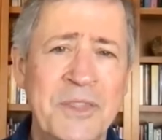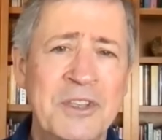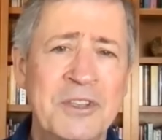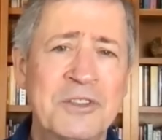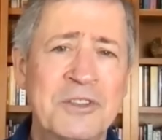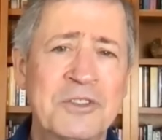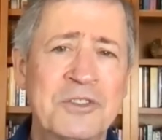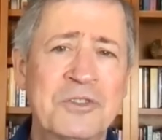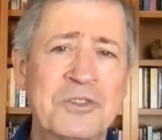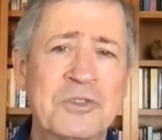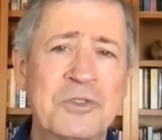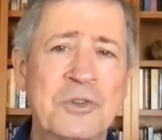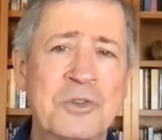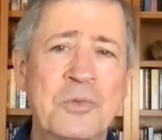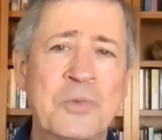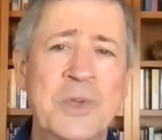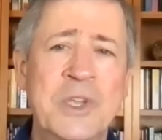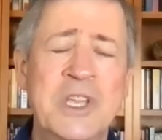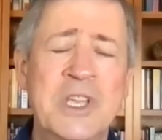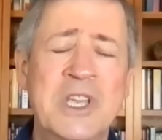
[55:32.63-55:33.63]
So
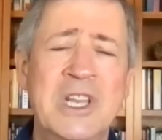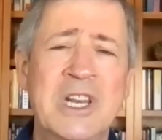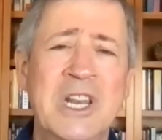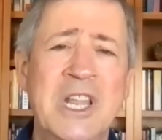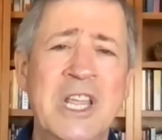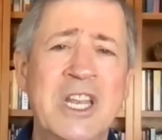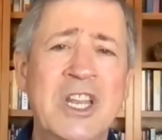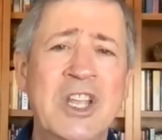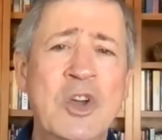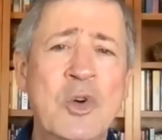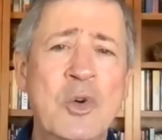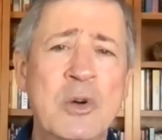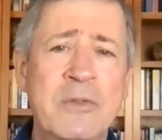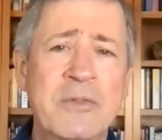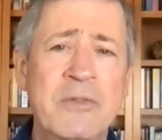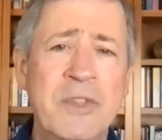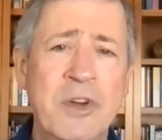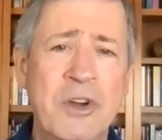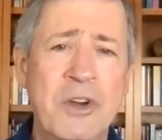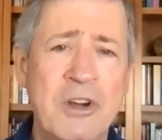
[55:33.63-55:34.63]
we can let go
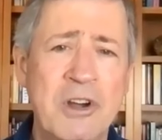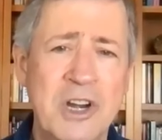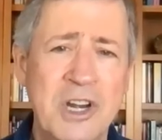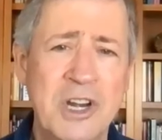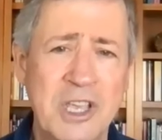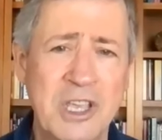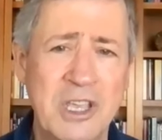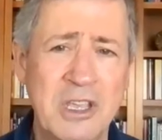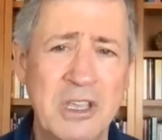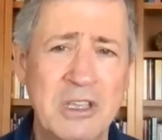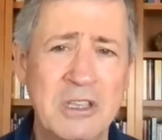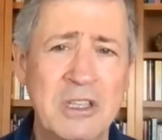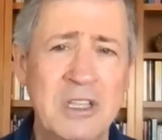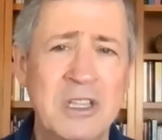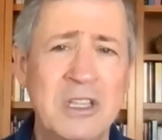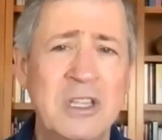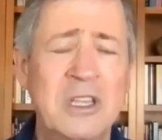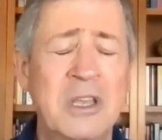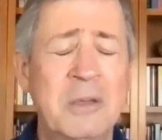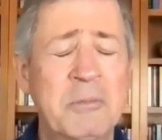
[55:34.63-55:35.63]
of the heartache.
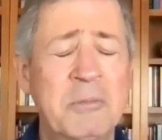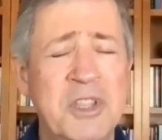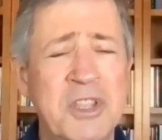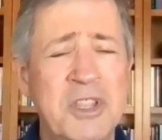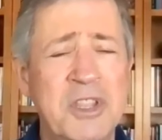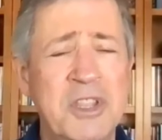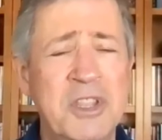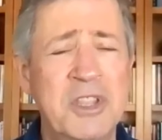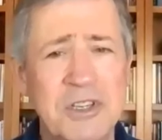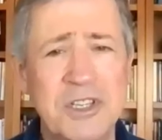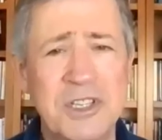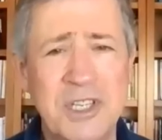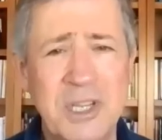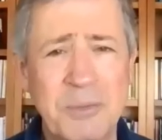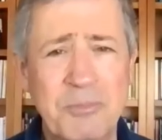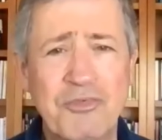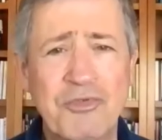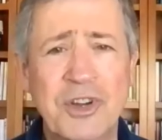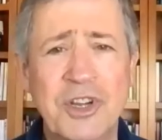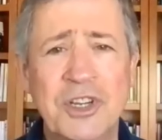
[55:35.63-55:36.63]
I mean, there is
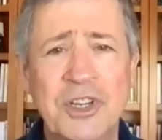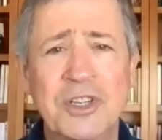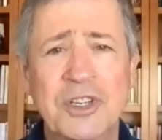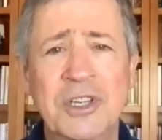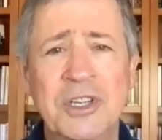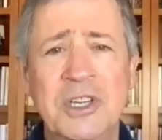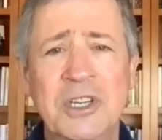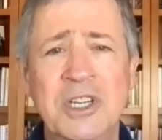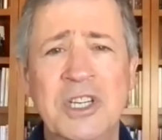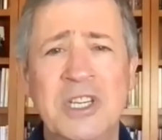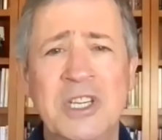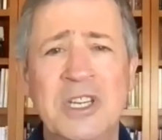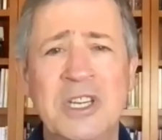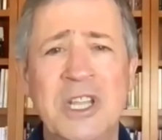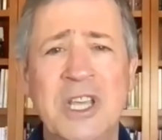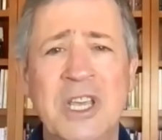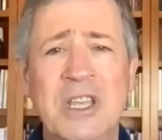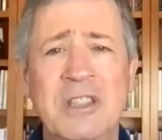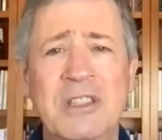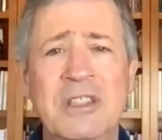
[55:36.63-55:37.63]
separation in
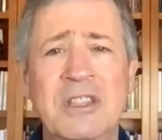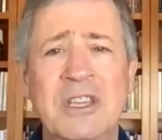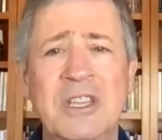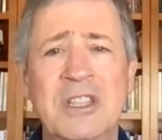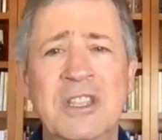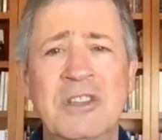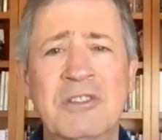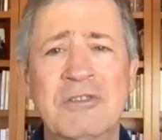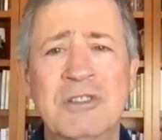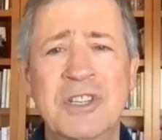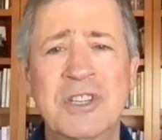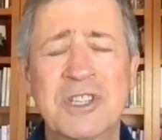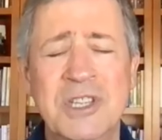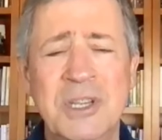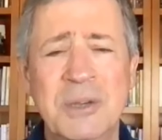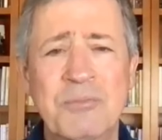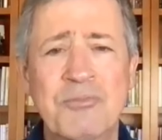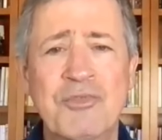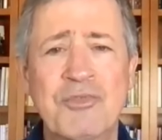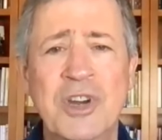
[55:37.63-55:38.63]
death, and there is
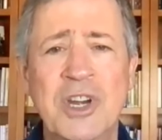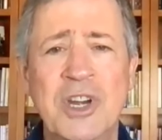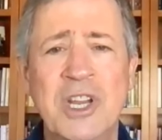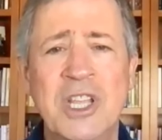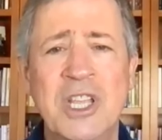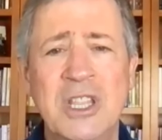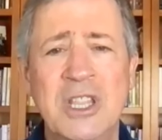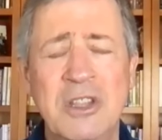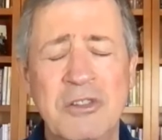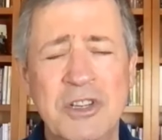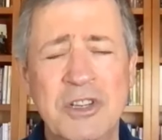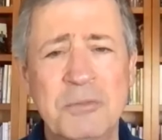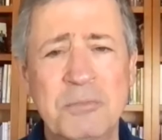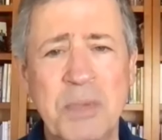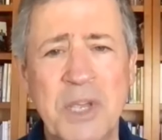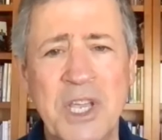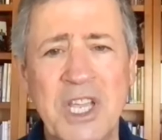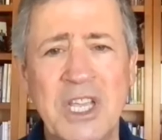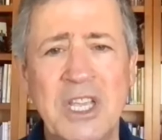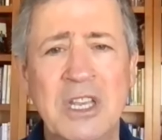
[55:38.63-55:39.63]
separating, and there is
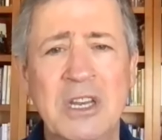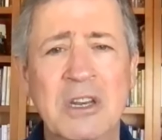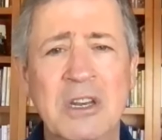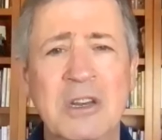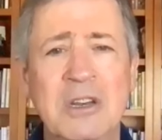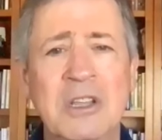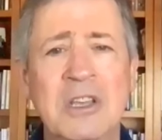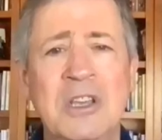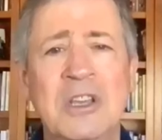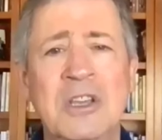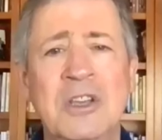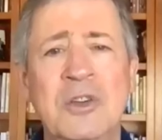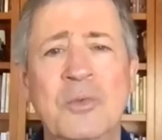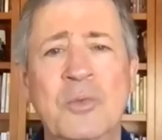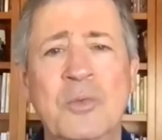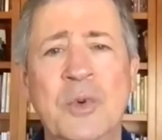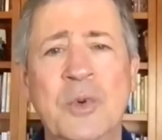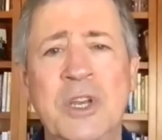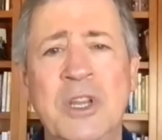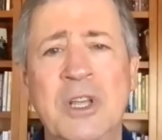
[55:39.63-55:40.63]
pain
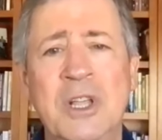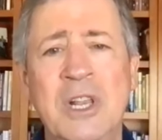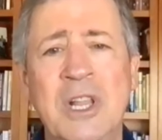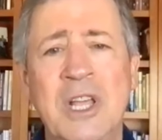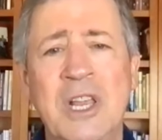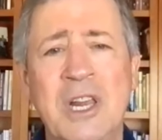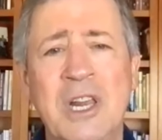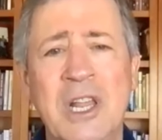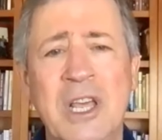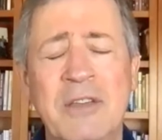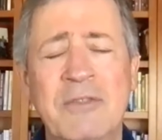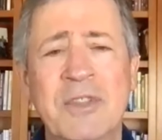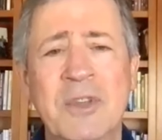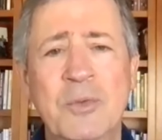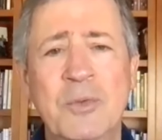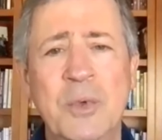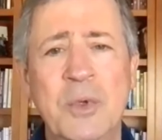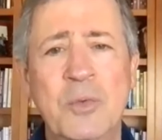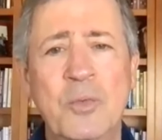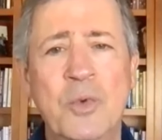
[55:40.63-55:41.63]
when a, a life
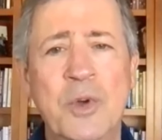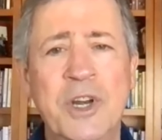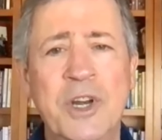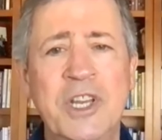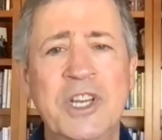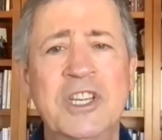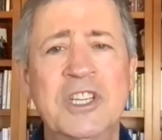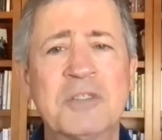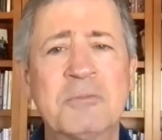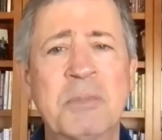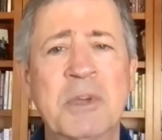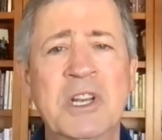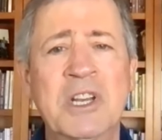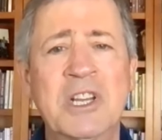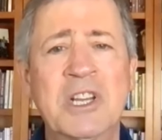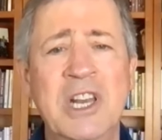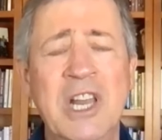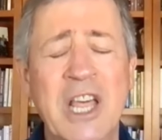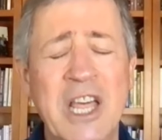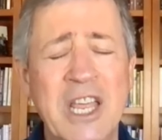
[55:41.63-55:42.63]
that we wanted to spend
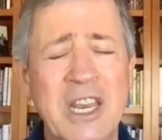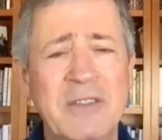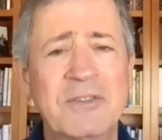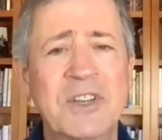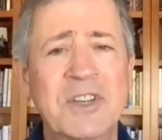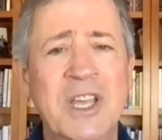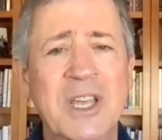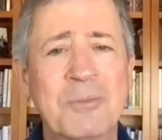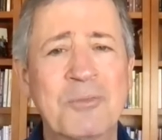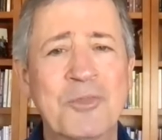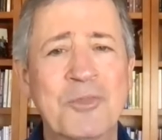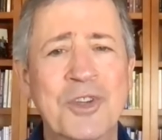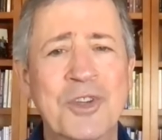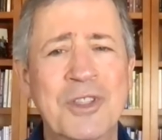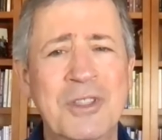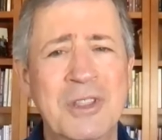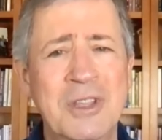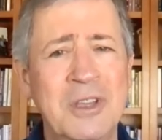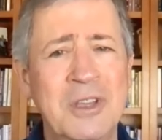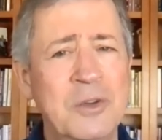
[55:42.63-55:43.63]
a lot of time
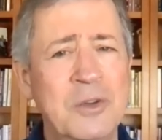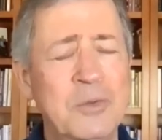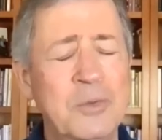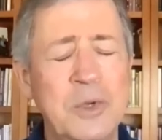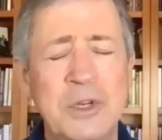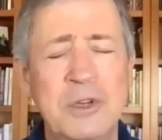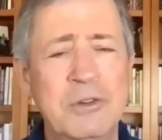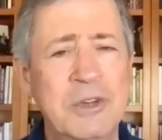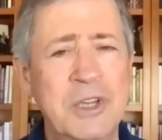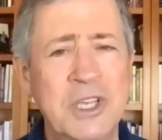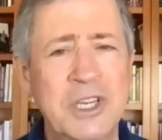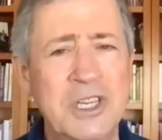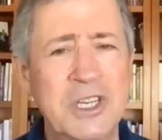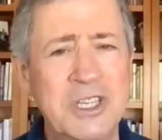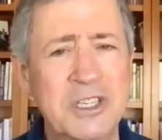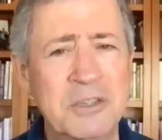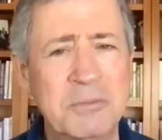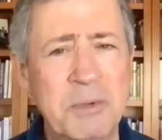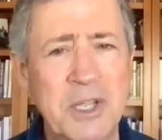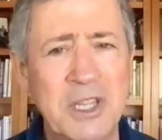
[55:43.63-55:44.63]
with, we don't get to
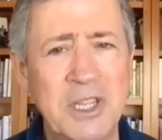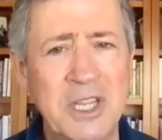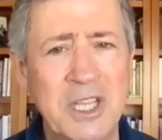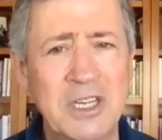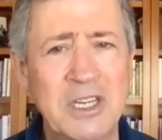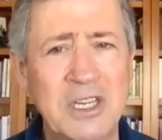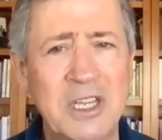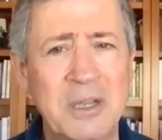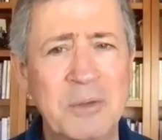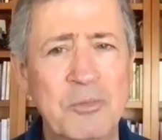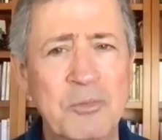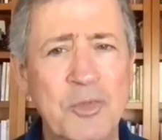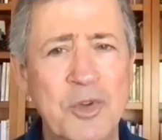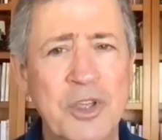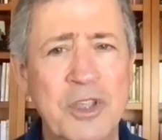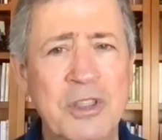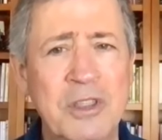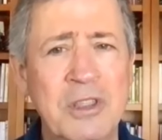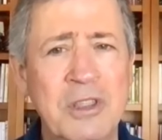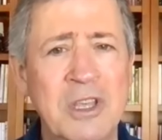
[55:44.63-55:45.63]
spend that time
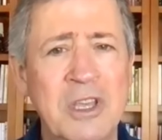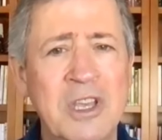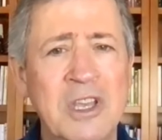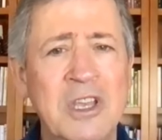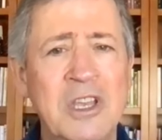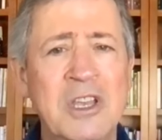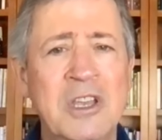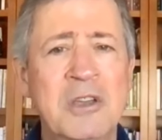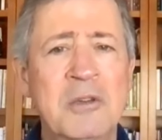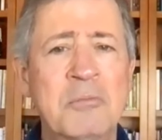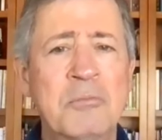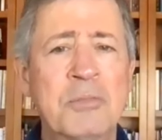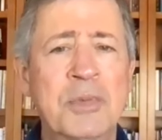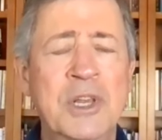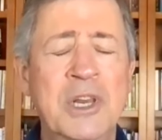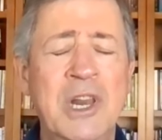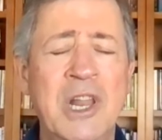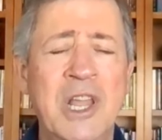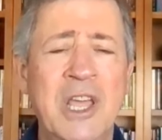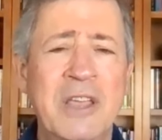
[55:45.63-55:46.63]
with.
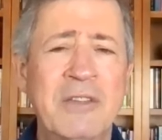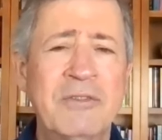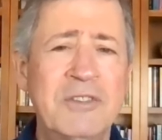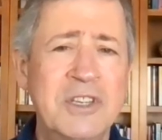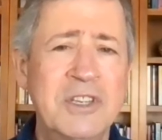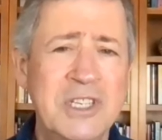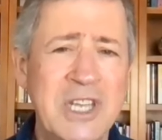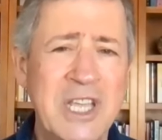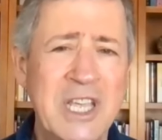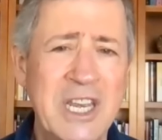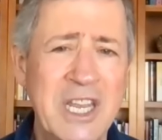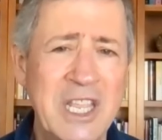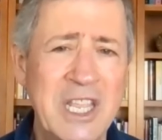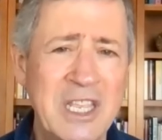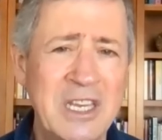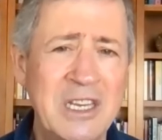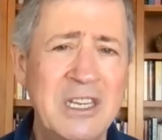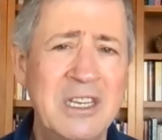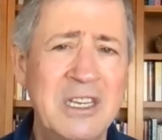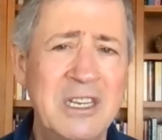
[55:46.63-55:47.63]
But life does not
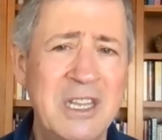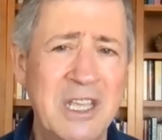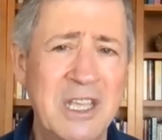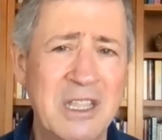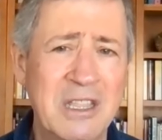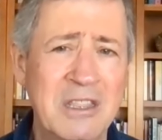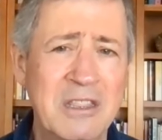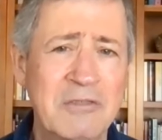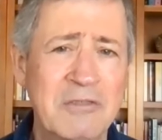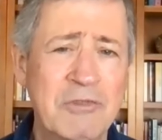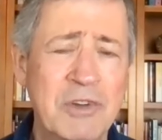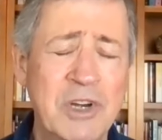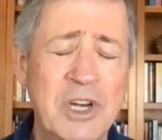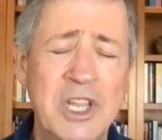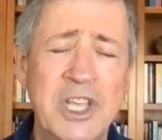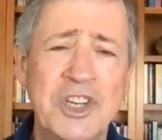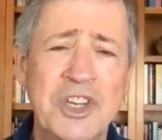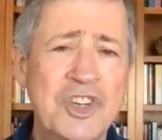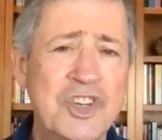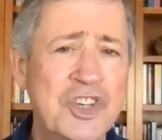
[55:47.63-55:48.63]
end at death.
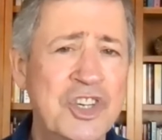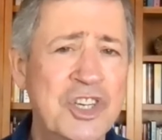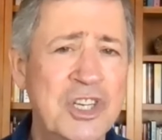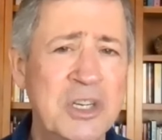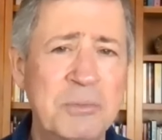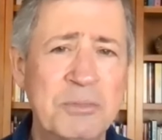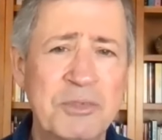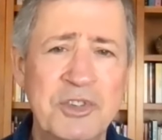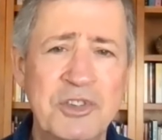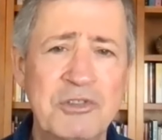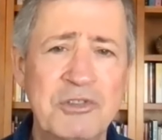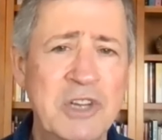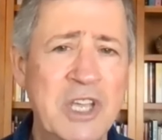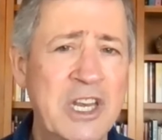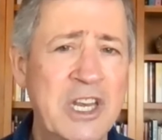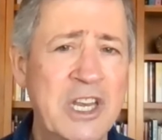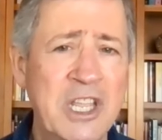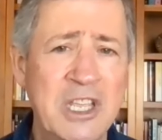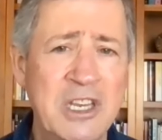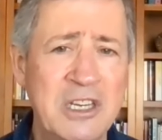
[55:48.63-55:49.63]
Relationships do
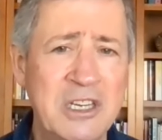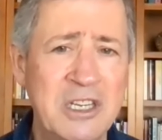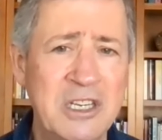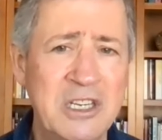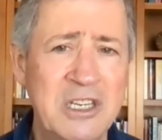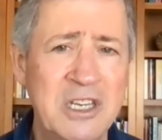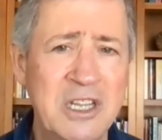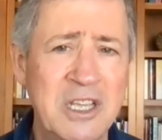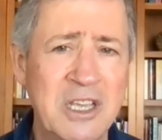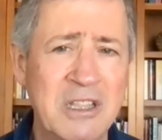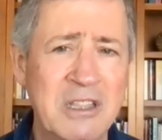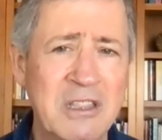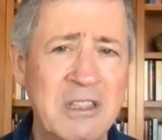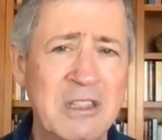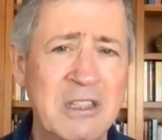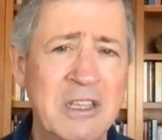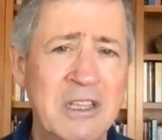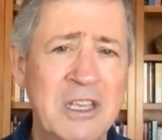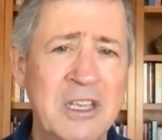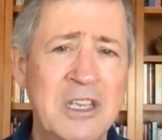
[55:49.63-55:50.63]
not end at death,
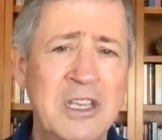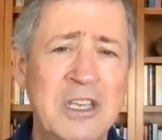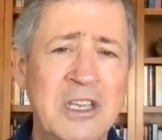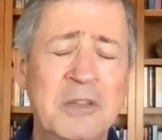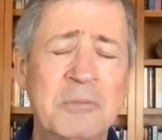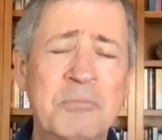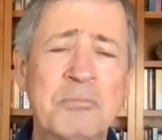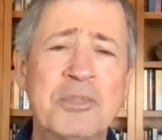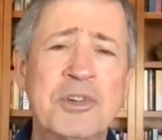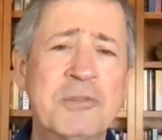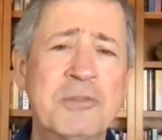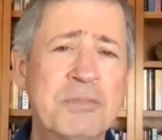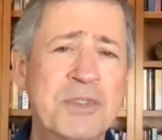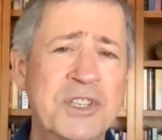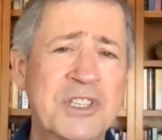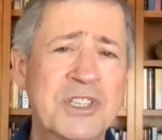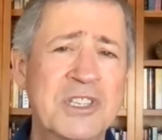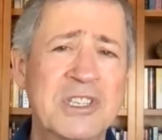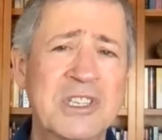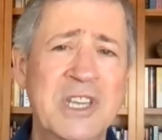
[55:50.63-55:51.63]
and
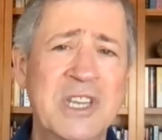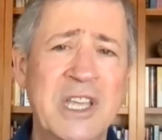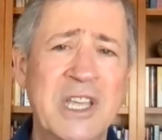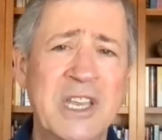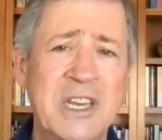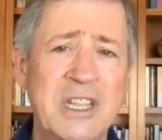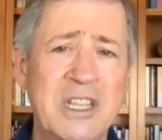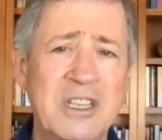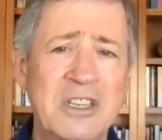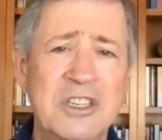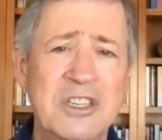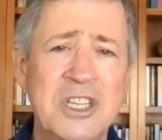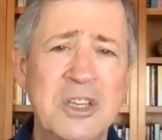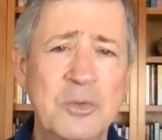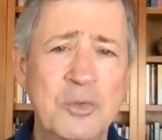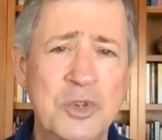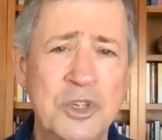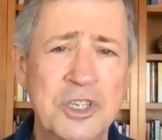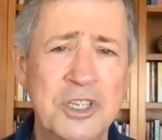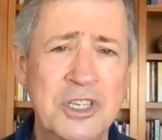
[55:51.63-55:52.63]
purpose is not
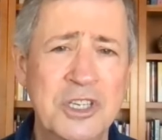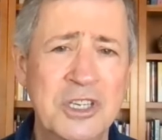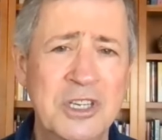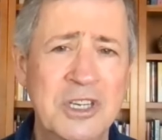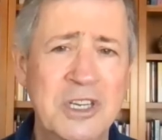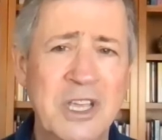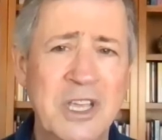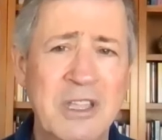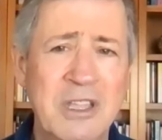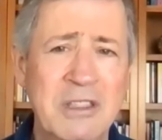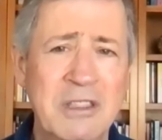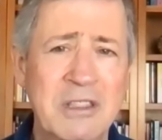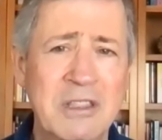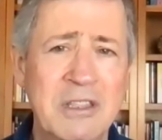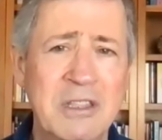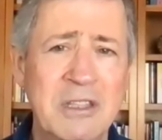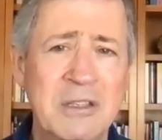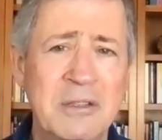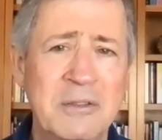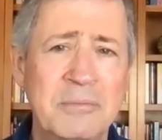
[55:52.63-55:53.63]
extinguished in death.
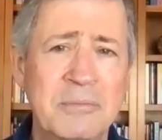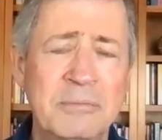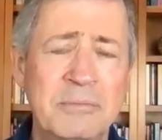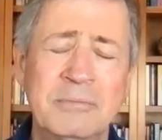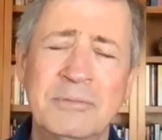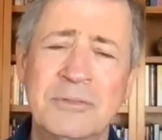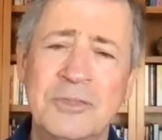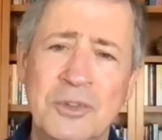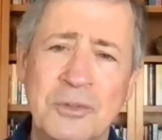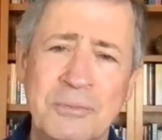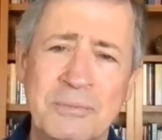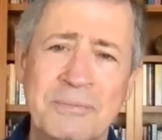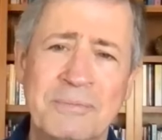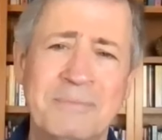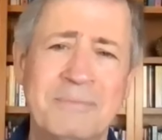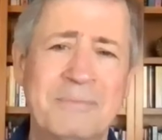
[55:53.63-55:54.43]
So.